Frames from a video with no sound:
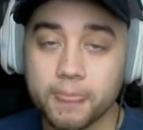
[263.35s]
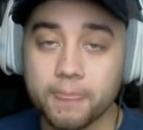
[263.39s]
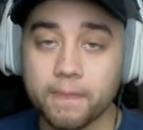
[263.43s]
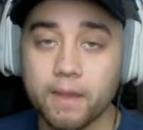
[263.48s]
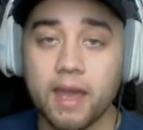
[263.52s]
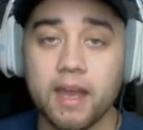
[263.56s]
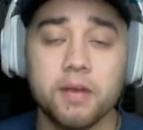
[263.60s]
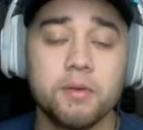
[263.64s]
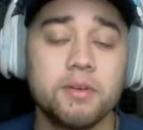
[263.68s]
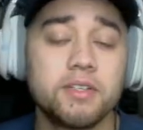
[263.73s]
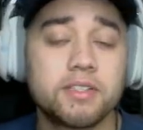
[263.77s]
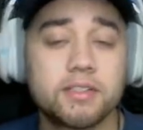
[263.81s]

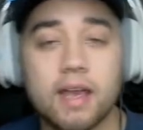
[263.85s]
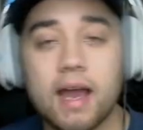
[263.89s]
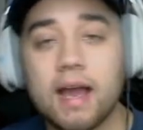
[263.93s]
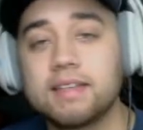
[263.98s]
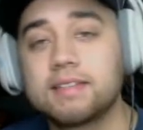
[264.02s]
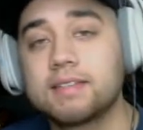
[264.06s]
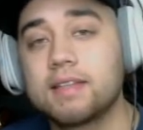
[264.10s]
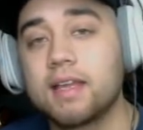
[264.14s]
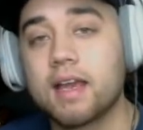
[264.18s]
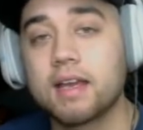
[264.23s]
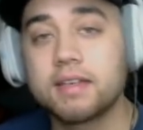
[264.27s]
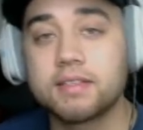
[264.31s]
Anyways,
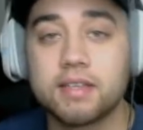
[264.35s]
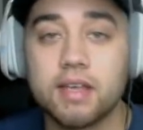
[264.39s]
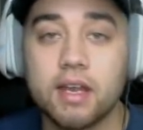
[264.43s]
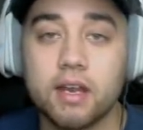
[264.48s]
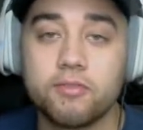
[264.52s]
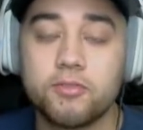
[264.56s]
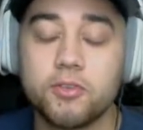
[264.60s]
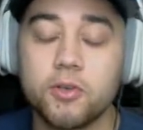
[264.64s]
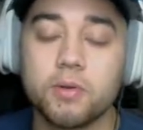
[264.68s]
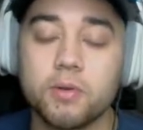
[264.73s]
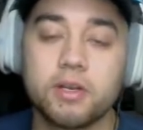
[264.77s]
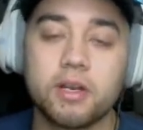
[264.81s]
guys, like I said,
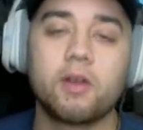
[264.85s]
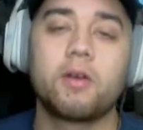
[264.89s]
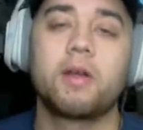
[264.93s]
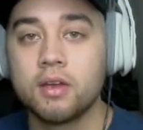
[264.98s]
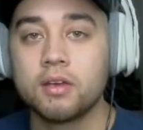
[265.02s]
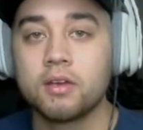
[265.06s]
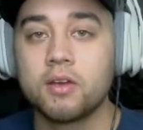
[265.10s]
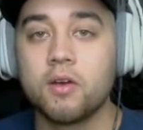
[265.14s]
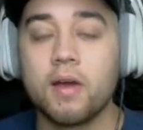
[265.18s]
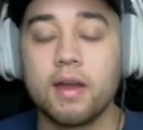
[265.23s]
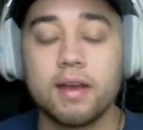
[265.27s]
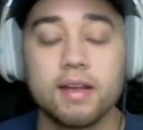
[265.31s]
if you're new here,
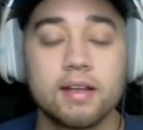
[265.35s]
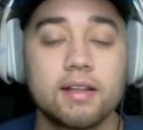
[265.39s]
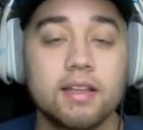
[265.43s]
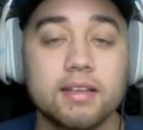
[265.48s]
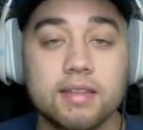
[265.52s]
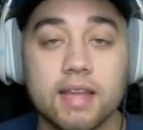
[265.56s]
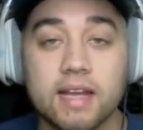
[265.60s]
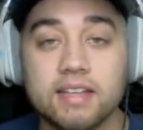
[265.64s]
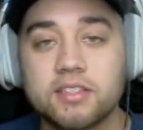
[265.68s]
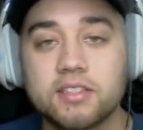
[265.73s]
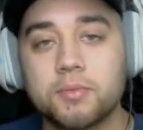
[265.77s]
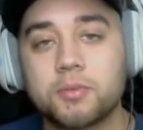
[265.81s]
go ahead and click
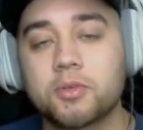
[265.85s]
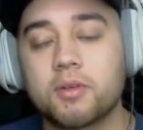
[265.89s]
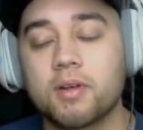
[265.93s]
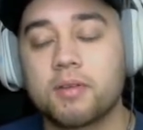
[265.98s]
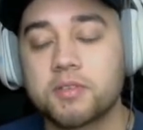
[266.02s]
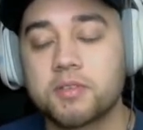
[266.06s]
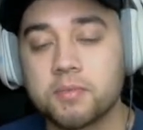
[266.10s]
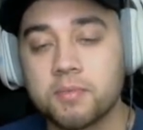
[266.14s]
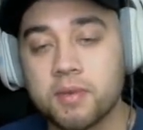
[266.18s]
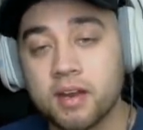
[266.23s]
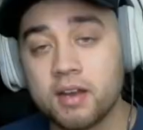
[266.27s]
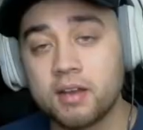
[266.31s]
that
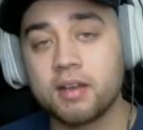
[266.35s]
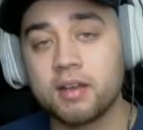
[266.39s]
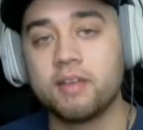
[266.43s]
subscription button.